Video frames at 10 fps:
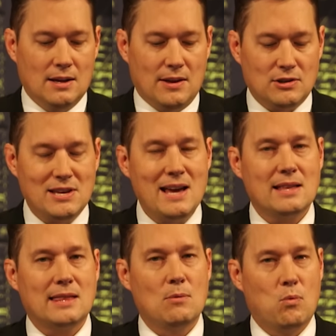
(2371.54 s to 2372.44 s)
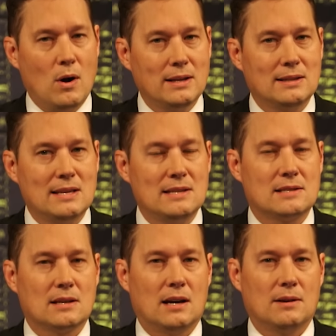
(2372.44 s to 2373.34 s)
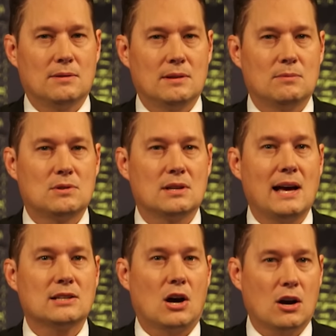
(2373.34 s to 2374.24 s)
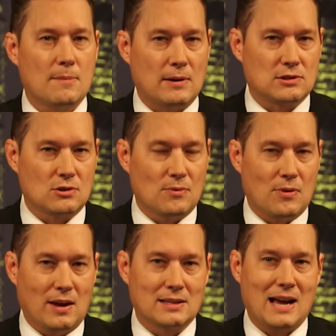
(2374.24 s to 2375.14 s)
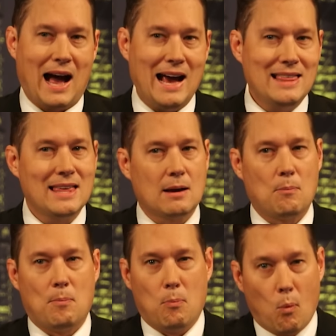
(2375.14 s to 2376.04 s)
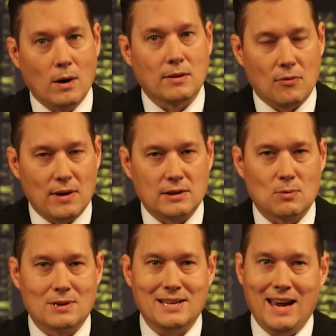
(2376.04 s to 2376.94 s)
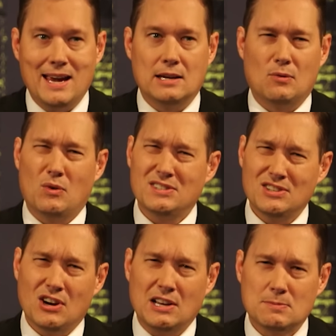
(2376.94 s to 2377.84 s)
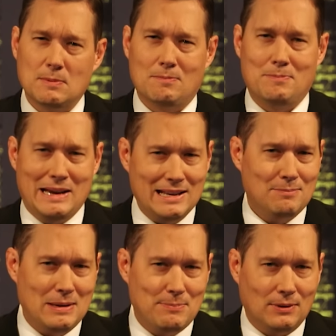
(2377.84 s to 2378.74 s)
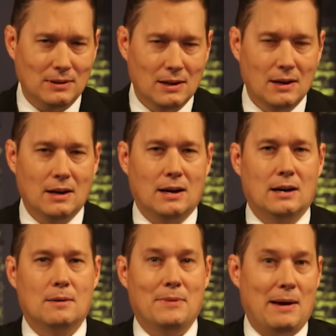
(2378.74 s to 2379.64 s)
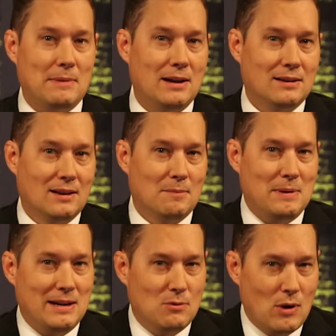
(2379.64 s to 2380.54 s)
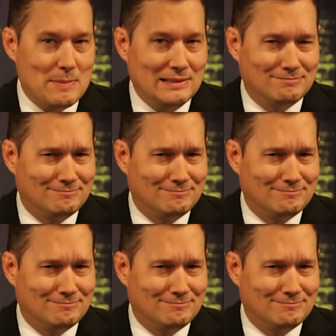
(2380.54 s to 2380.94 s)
They're saying that they wanted these to not talk about certain things. I think one of the things was, hey, wasn't your husband beating people? Beating women?